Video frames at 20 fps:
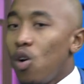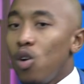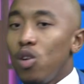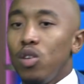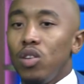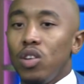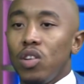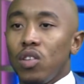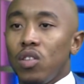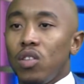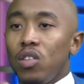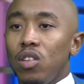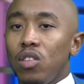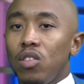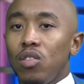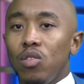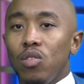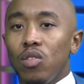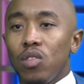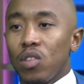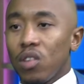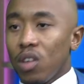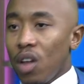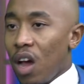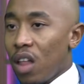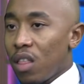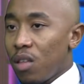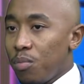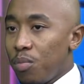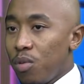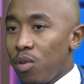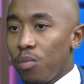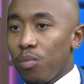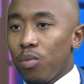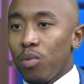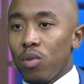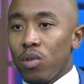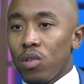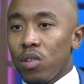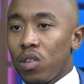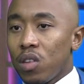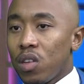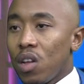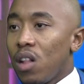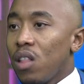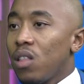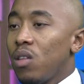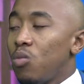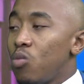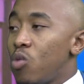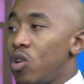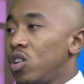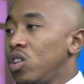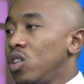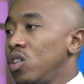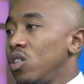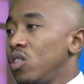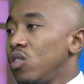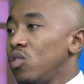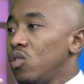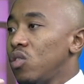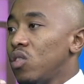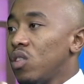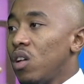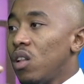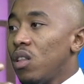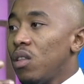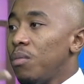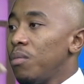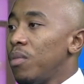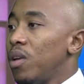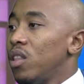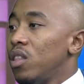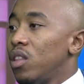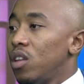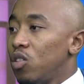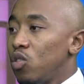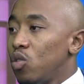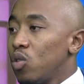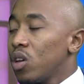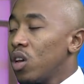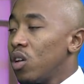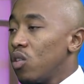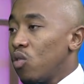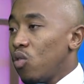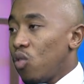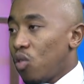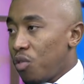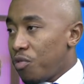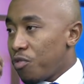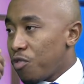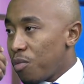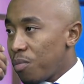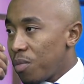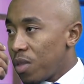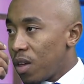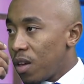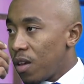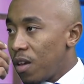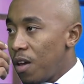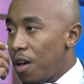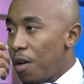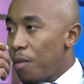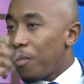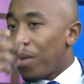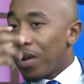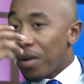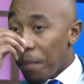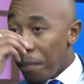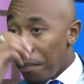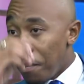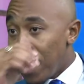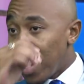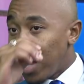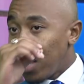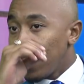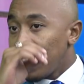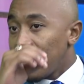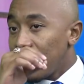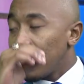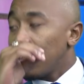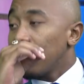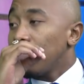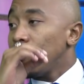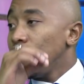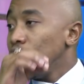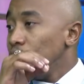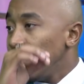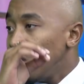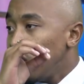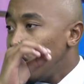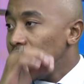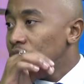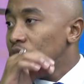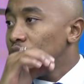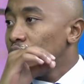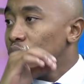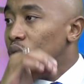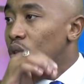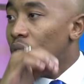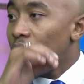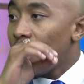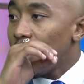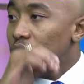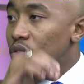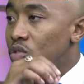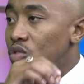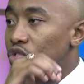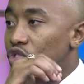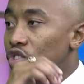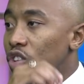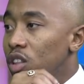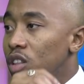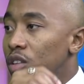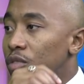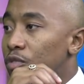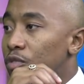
All you just need to do is gather people, tell them what you need to tell them, and then you can go from there. But main thing is you need to know how to trade the